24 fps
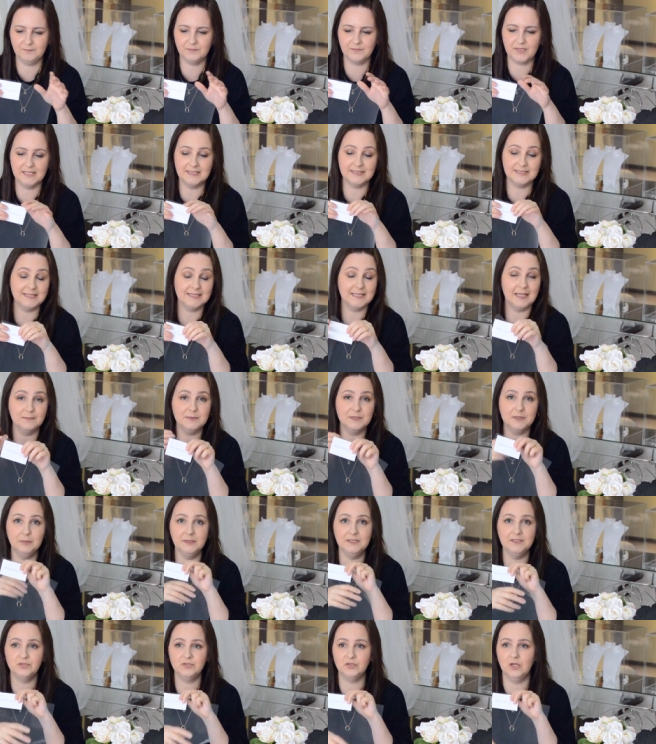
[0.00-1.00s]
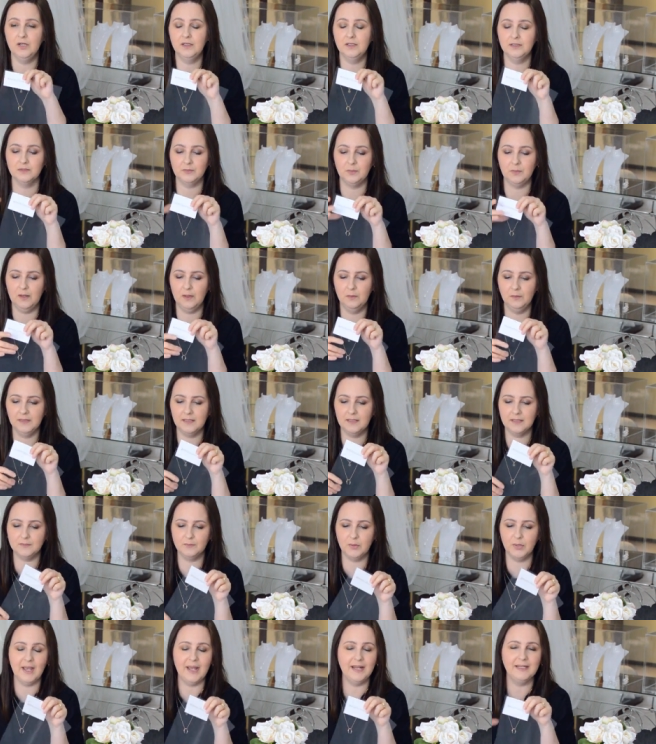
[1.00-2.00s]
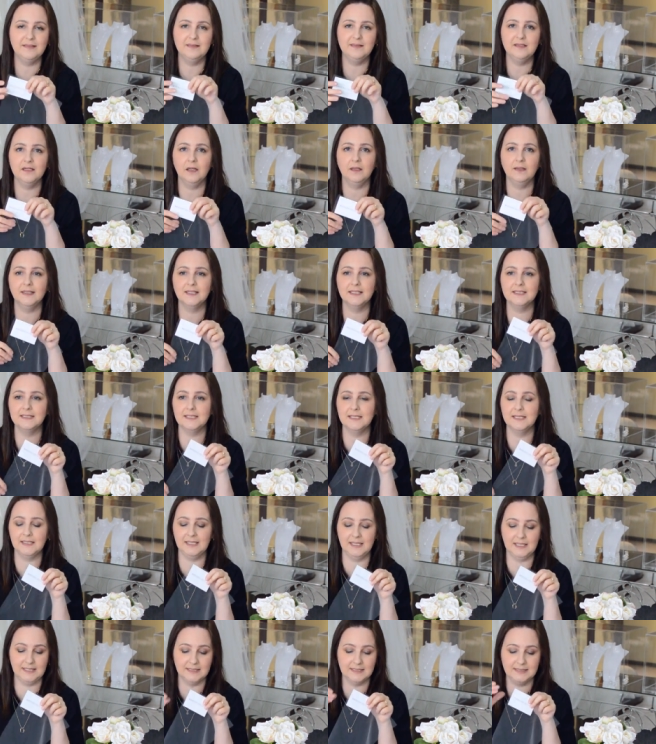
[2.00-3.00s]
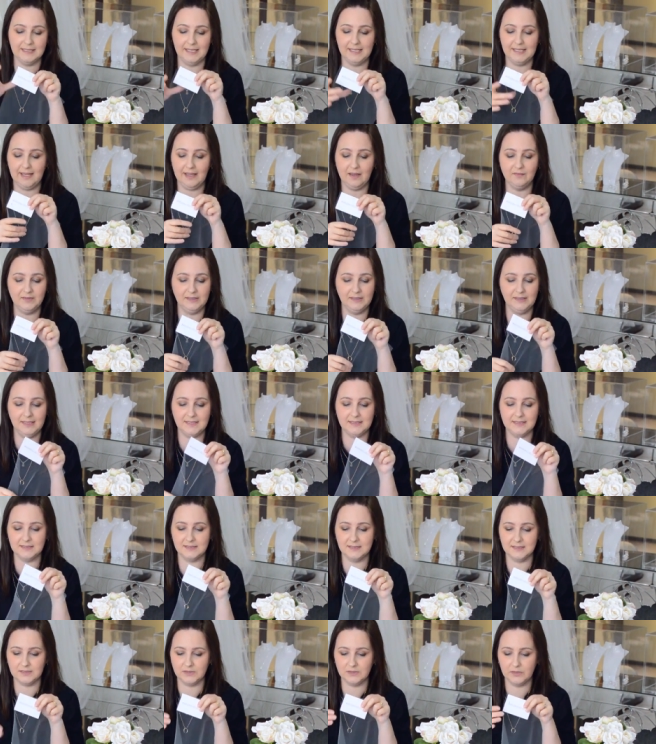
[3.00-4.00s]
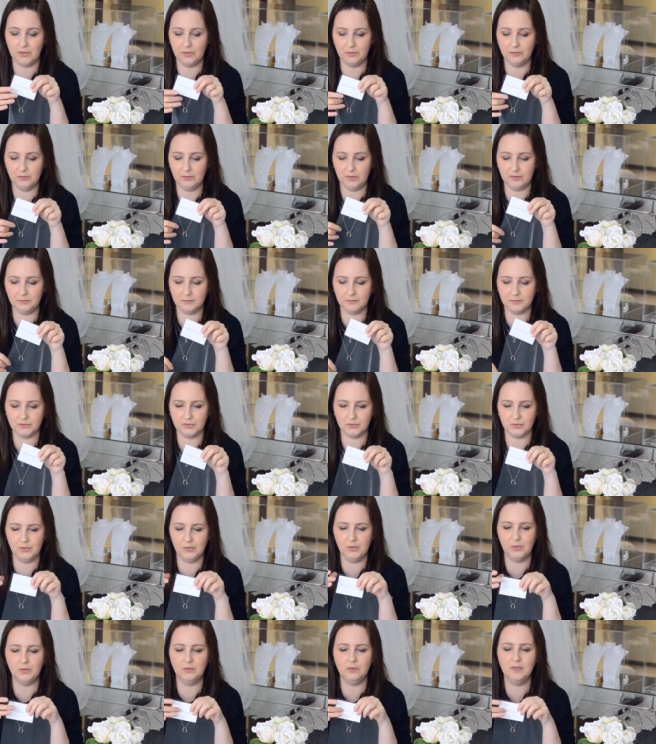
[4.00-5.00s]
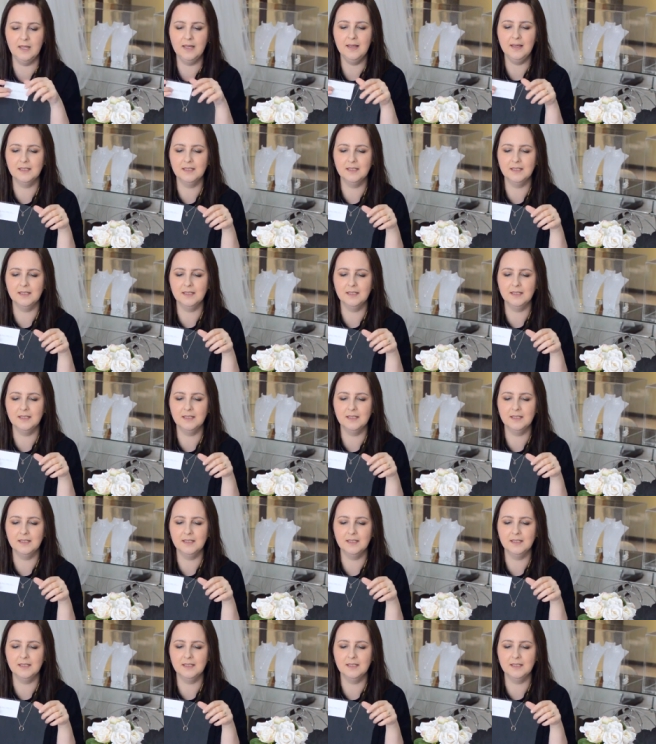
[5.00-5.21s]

it's deceptively strong as well. We can put anything on this. It can take heavy laces, no problem at all.